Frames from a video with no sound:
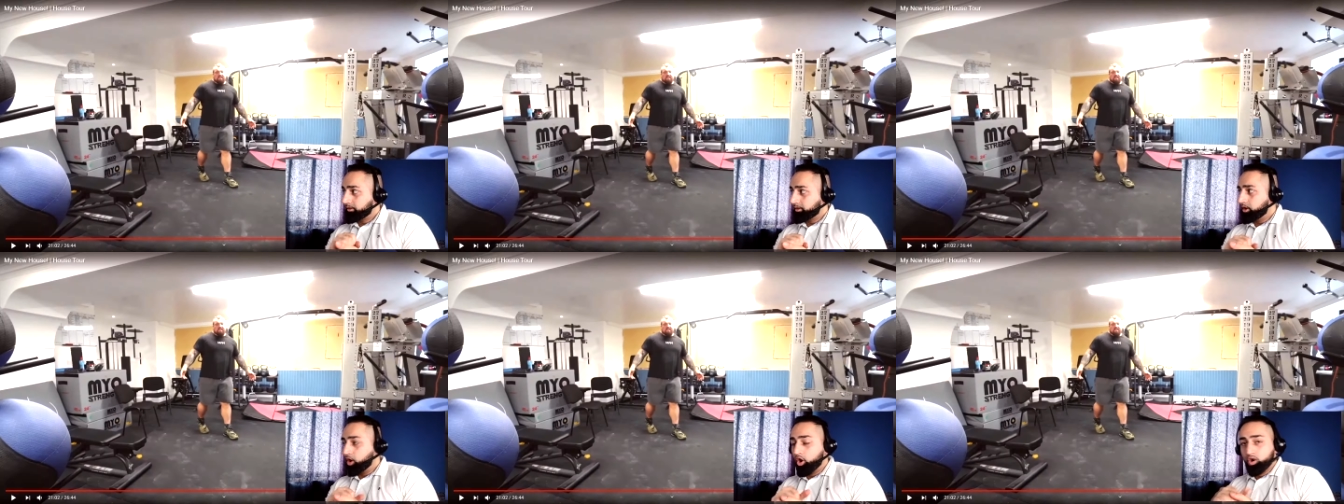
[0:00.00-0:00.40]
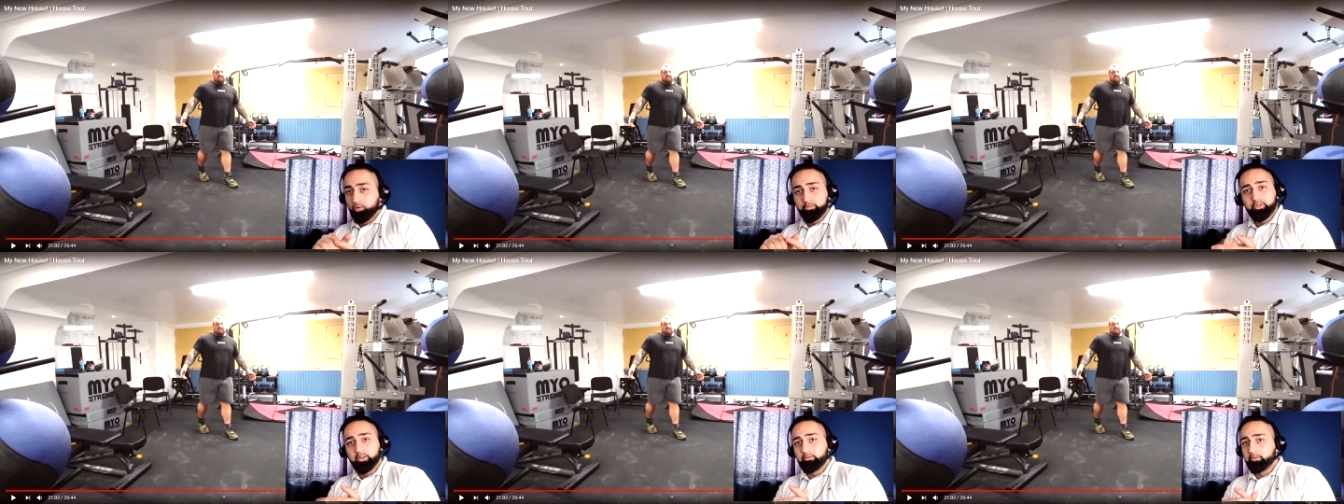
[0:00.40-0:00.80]
a home
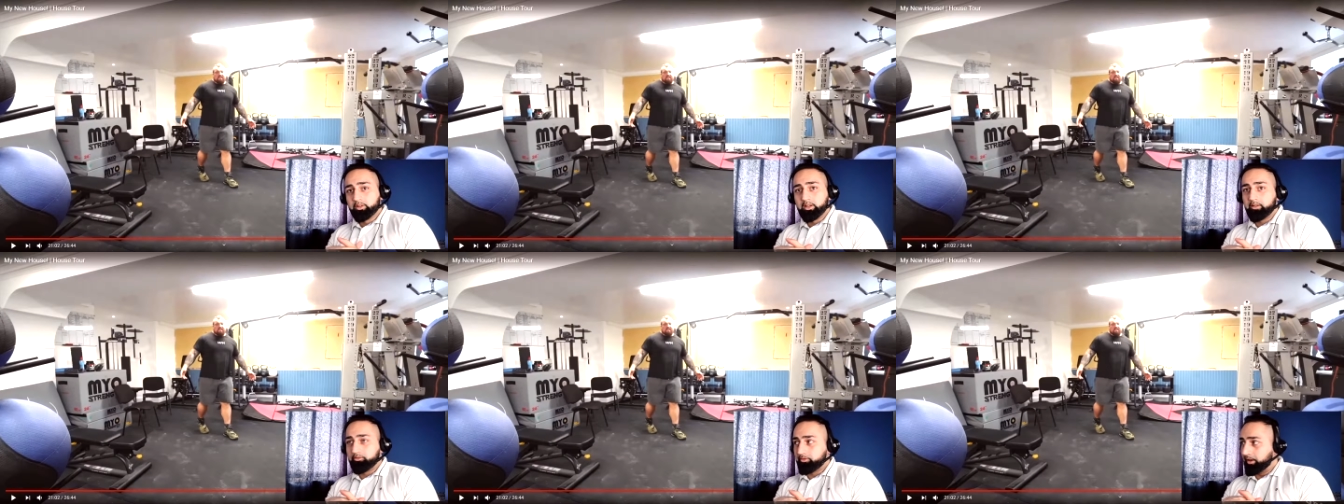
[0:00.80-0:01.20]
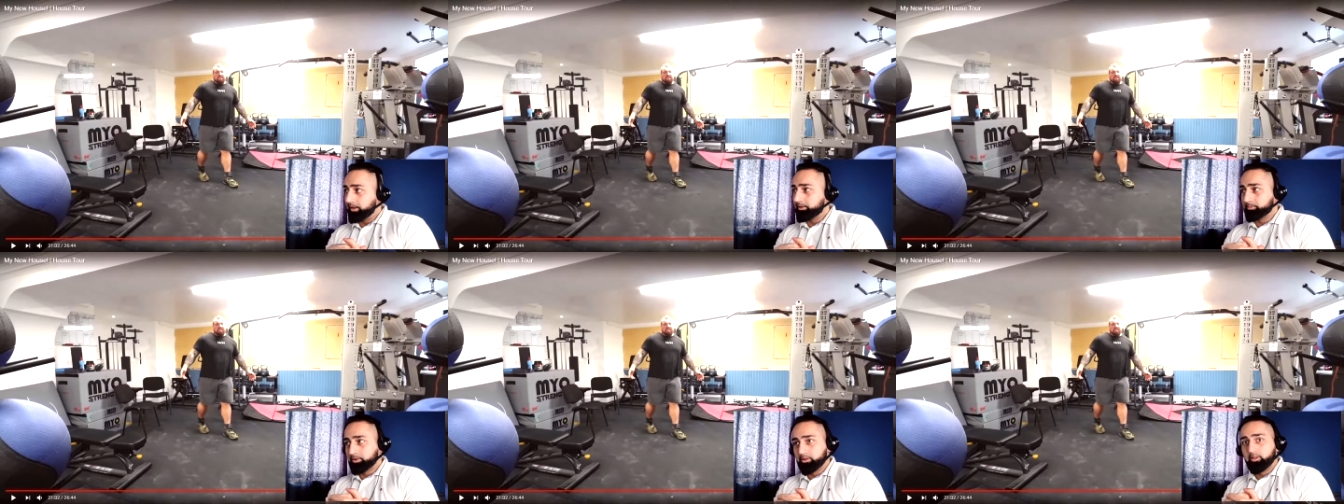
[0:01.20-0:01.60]
gym would have
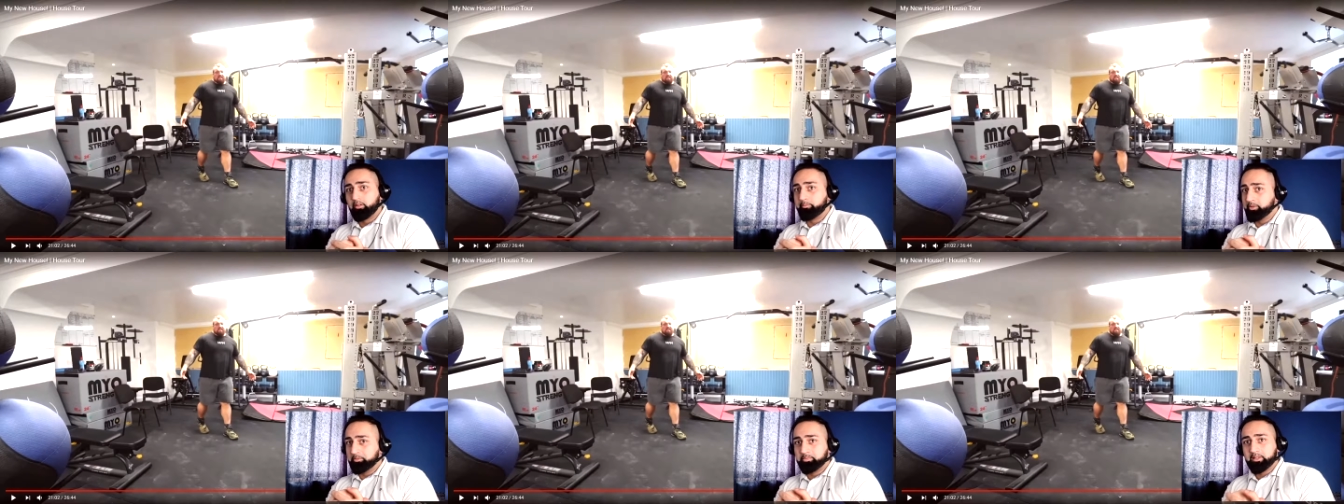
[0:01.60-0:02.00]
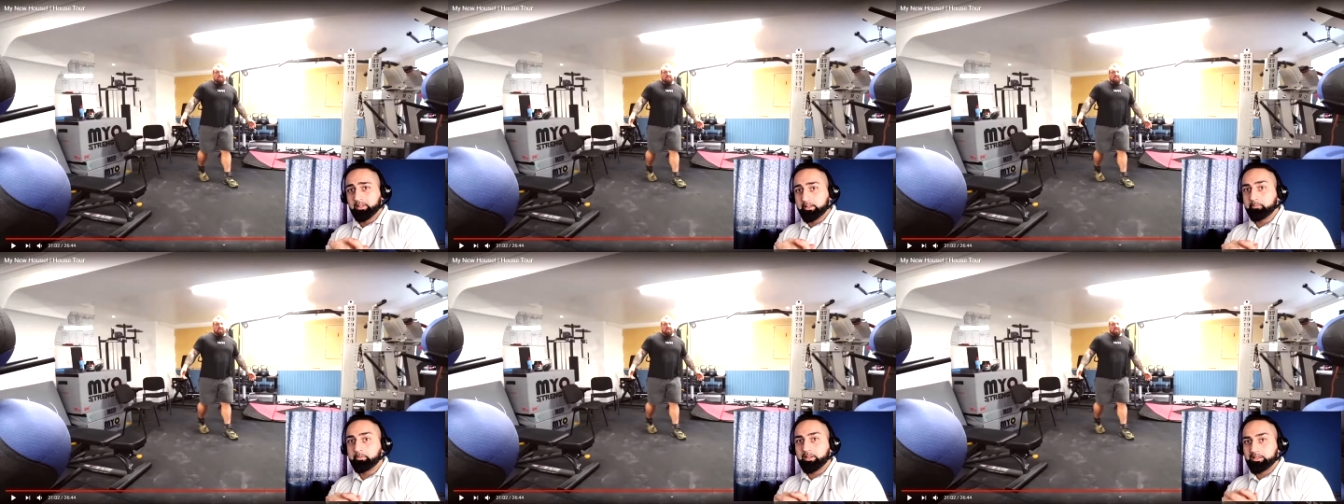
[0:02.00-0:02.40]
helped a lot of people
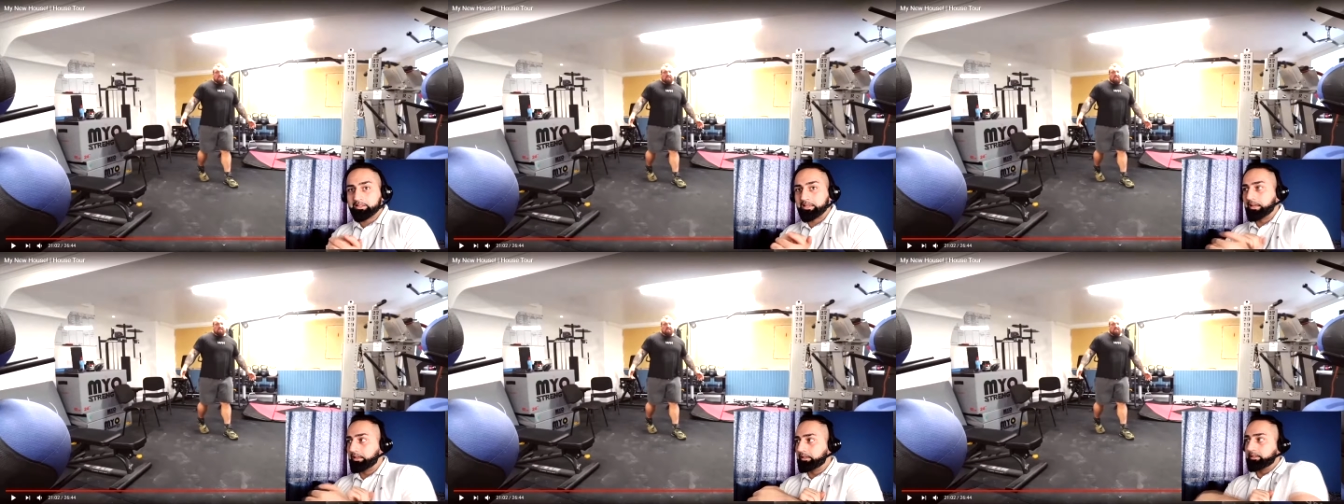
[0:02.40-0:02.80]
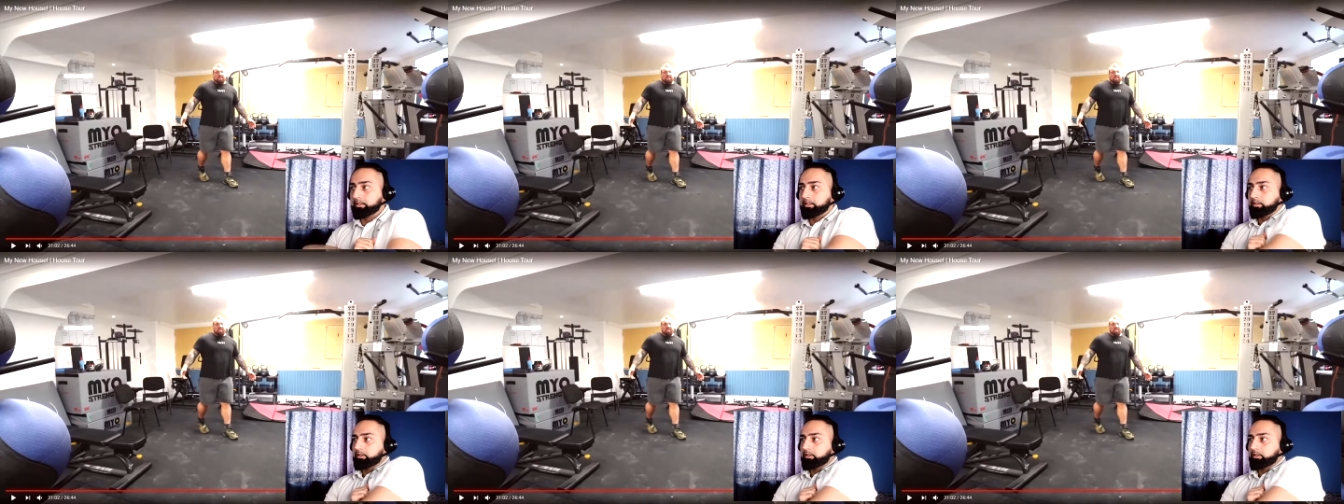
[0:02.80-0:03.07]
keep their sanity.